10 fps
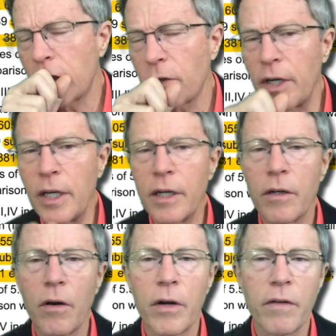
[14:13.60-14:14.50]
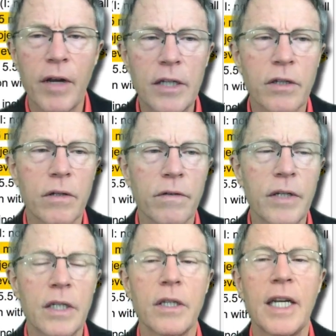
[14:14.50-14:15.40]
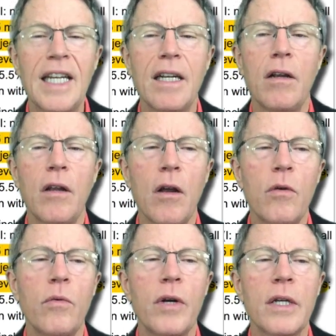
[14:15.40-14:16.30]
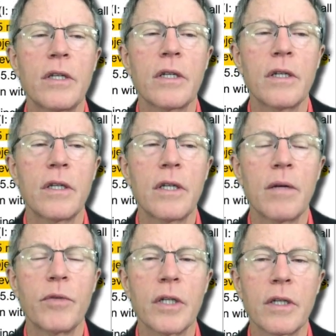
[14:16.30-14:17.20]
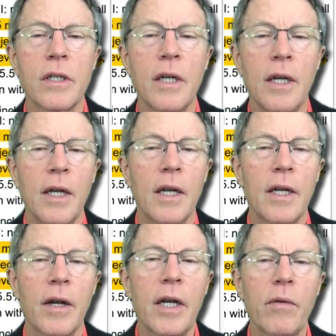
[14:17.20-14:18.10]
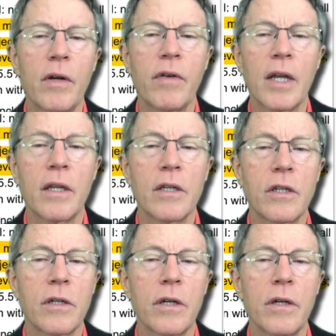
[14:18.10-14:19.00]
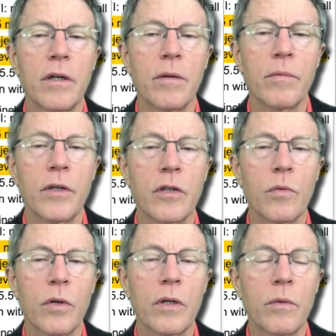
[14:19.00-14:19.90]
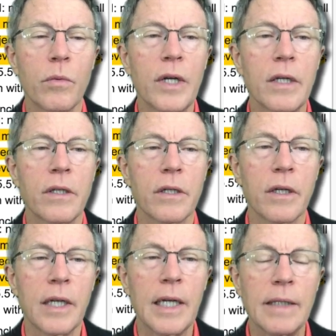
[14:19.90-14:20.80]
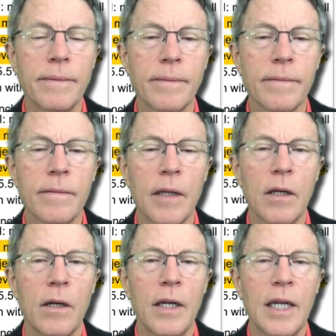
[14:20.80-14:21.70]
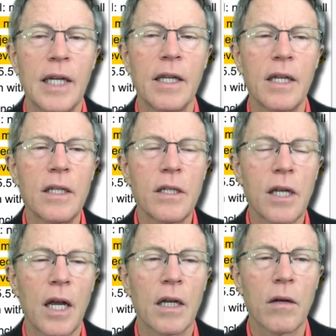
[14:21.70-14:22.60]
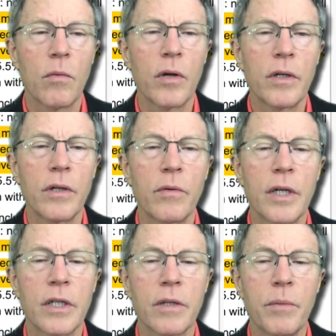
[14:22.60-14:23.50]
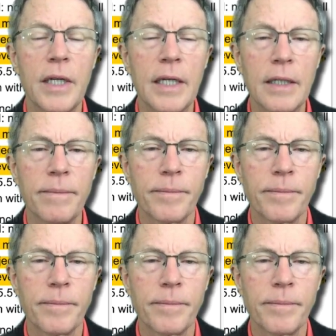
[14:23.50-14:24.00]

screening and cardiovascular events in low risk subjects. Now, here we've got this term, this word risk again. In this title, what did risk mean?